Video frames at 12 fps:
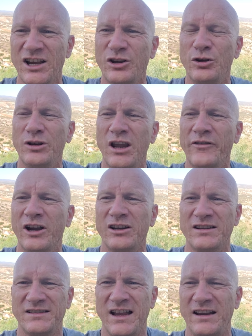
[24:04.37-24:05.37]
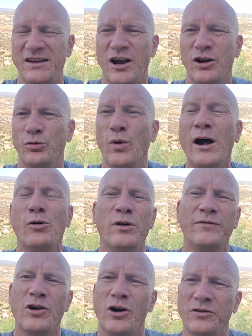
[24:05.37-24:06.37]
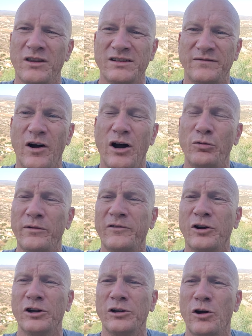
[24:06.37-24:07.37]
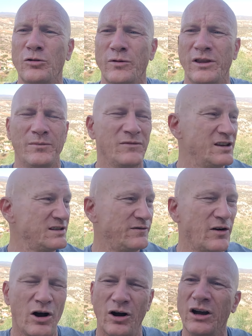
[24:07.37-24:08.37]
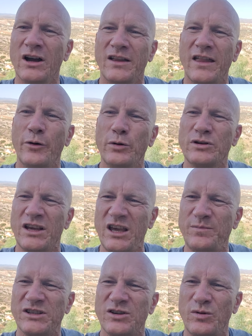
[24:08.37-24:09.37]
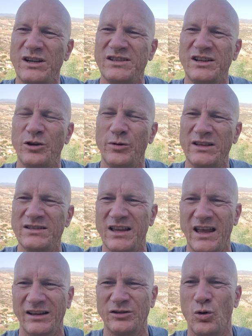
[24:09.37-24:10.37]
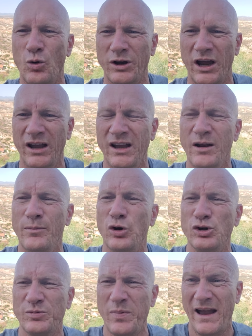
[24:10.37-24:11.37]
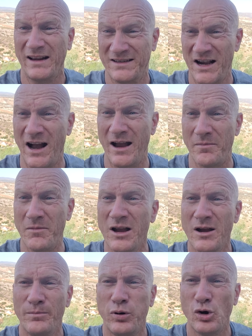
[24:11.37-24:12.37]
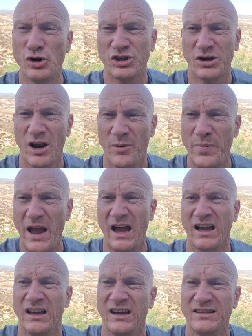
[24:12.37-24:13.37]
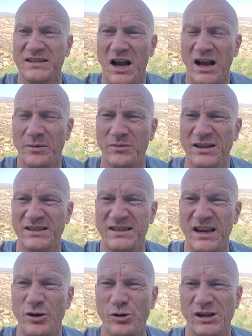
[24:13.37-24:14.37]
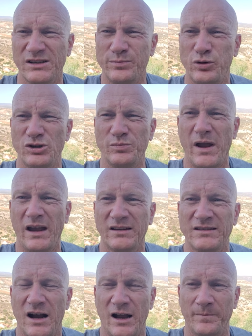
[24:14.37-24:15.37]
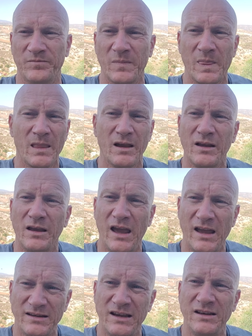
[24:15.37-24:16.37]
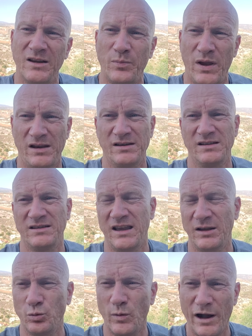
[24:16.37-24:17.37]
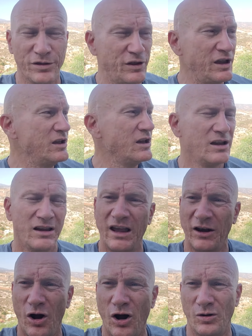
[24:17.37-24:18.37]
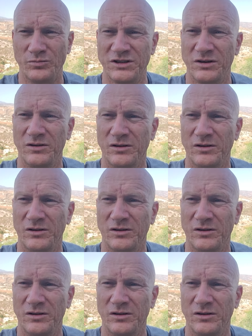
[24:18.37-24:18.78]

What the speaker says: you're never going to say no. Well, we've gone this far. We've gone along with them this far. They will keep squeezing you into that corner. Push back time. Push back time. Serious push back time. Get independent, get wealthy, get armed,